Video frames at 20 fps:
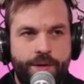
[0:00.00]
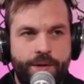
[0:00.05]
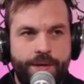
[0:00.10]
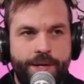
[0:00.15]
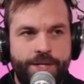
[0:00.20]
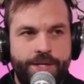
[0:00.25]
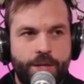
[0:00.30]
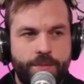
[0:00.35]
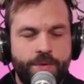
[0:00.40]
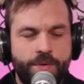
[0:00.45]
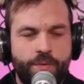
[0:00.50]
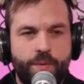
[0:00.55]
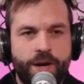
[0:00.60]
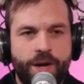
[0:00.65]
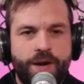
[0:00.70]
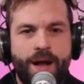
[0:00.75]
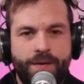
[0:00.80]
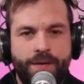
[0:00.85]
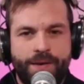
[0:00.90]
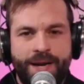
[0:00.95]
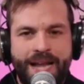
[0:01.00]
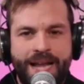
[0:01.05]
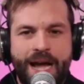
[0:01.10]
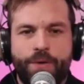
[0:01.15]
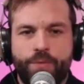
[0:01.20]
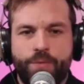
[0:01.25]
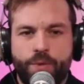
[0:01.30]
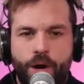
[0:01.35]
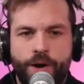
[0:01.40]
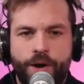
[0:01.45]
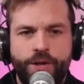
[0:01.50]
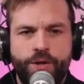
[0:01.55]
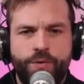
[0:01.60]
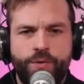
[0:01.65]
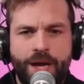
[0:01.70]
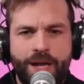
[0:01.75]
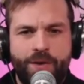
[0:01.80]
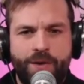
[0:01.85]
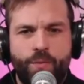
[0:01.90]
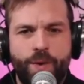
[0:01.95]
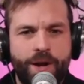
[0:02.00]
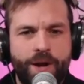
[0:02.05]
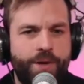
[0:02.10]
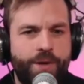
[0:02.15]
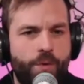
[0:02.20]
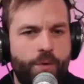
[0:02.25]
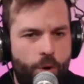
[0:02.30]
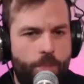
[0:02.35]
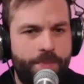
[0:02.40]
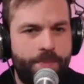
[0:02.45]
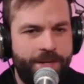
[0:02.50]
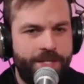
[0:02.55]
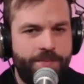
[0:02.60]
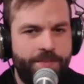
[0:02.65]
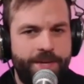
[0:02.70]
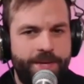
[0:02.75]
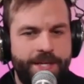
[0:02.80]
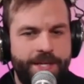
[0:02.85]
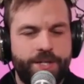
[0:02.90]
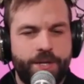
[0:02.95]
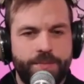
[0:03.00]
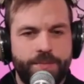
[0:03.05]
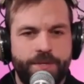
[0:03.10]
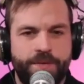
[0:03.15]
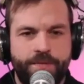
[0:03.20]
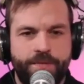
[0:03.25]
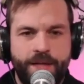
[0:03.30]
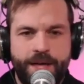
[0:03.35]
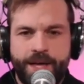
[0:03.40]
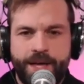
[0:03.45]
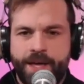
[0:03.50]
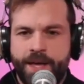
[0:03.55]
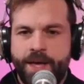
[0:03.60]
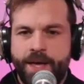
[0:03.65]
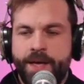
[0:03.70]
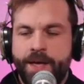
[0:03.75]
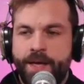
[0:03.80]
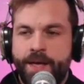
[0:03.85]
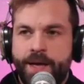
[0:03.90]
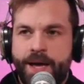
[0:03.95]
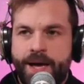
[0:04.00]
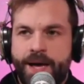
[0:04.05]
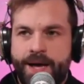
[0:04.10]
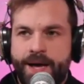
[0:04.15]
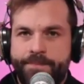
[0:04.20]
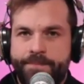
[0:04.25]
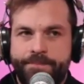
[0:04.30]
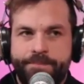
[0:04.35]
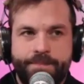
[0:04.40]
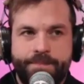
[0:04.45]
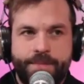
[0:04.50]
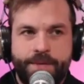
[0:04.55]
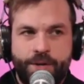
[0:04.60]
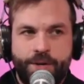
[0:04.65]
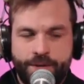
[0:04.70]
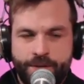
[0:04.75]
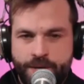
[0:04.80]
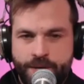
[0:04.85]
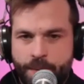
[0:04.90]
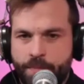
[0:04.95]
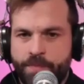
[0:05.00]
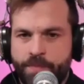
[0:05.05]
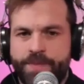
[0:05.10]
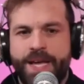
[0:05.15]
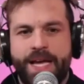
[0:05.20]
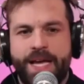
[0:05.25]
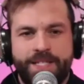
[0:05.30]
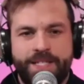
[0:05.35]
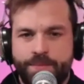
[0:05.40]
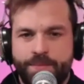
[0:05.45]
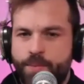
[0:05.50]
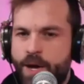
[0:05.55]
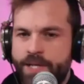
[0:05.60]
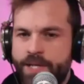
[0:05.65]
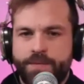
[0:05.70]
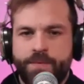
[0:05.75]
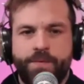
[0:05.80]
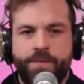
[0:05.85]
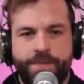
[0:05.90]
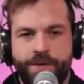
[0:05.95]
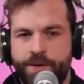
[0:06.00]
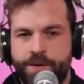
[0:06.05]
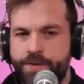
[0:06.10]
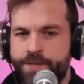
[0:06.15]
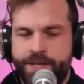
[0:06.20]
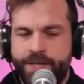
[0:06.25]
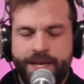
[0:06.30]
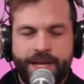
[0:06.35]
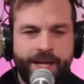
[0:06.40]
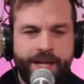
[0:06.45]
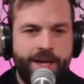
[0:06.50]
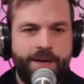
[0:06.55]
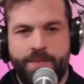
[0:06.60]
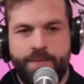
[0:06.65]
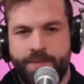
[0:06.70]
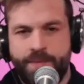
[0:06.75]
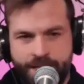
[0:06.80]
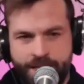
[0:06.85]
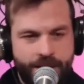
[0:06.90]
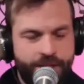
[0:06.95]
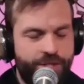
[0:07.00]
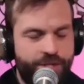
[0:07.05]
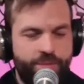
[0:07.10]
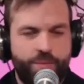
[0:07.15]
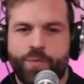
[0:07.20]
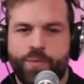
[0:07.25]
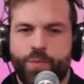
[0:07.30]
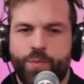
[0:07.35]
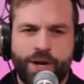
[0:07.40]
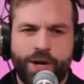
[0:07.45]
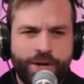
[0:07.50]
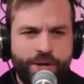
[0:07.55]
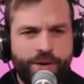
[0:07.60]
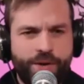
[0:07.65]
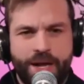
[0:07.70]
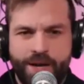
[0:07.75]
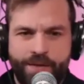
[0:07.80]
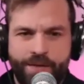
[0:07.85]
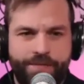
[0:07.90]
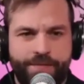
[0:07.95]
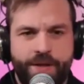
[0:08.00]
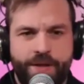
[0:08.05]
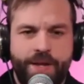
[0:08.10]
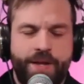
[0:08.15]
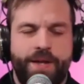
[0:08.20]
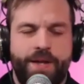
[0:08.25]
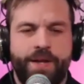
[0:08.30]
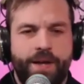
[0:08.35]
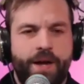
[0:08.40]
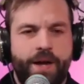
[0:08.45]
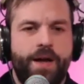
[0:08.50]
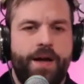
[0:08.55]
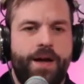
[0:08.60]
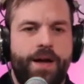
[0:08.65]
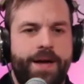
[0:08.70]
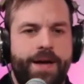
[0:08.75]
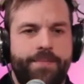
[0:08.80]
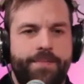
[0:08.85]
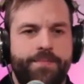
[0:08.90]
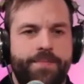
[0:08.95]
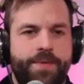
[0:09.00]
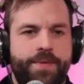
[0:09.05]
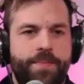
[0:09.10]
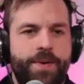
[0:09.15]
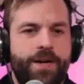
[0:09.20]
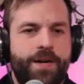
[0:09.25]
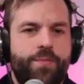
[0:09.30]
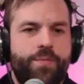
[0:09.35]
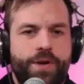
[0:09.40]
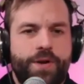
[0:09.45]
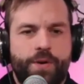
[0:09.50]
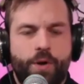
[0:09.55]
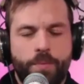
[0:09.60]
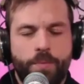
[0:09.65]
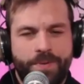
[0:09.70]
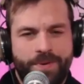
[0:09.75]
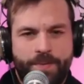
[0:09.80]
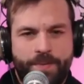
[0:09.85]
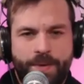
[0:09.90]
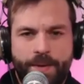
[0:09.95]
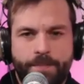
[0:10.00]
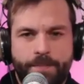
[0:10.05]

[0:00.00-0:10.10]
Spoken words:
In terms of where you're at right now, are you kind of where you were hoping to be in terms of like, number of guests and positive reviews and income and such? Where are you kind of compared to where you're hoping to be?